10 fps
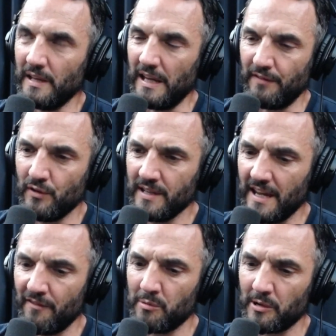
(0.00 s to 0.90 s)
if you can get
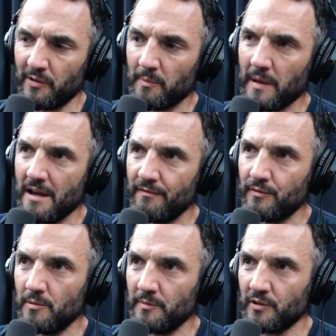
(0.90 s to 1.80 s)
everybody on the
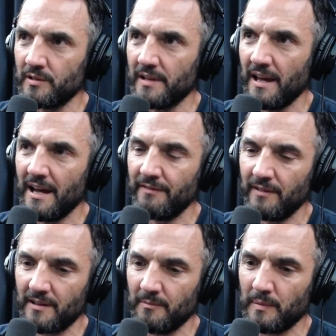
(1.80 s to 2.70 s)
platform, you could have
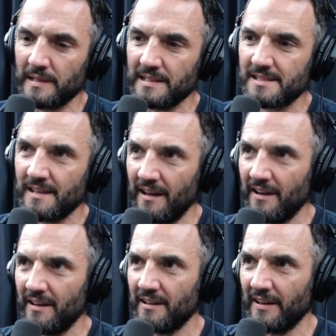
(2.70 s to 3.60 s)
a complete set
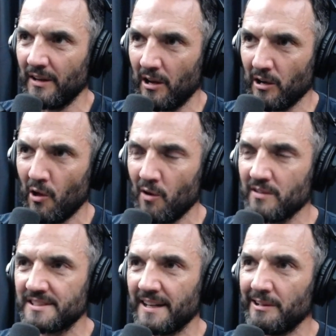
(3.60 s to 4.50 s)
and a
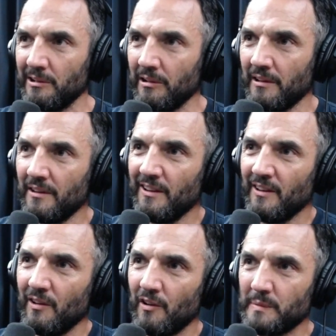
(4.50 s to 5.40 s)
long tail
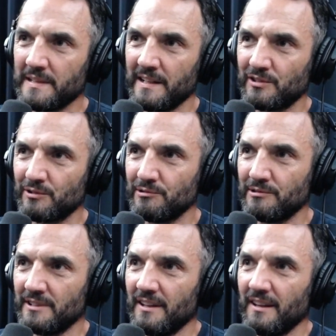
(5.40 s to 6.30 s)
of
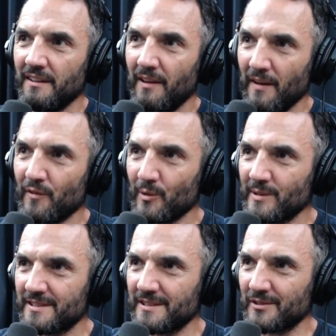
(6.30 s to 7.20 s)
potential
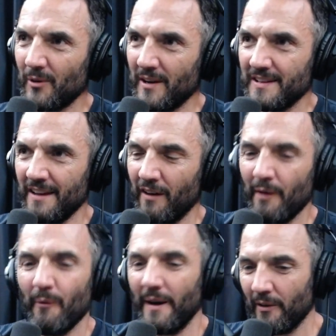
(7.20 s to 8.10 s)
influencers, right? If
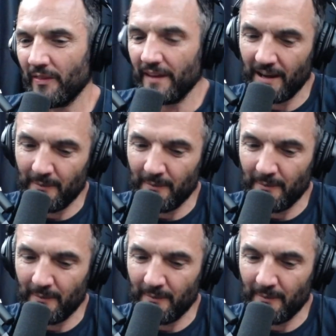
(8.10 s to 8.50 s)
I went on there, I